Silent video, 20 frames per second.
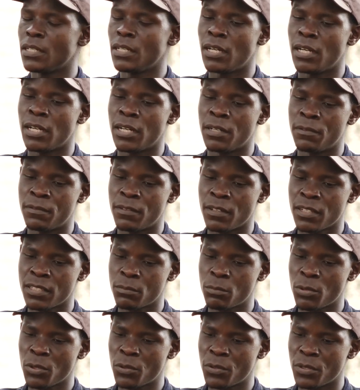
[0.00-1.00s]

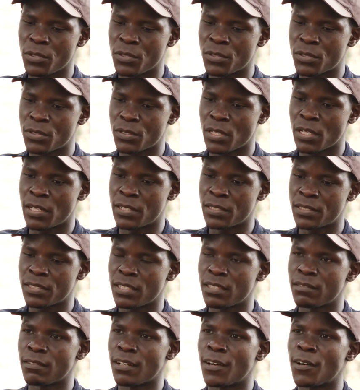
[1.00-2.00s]
Facebook, it's
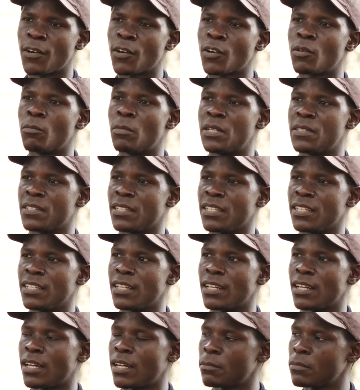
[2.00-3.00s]
Silver Oak
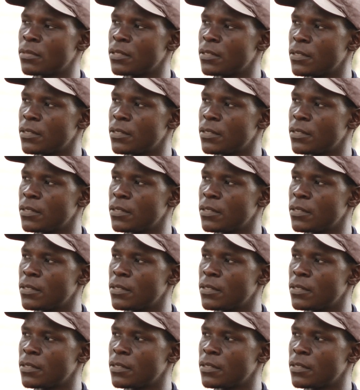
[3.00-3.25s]
Mazingira Hub.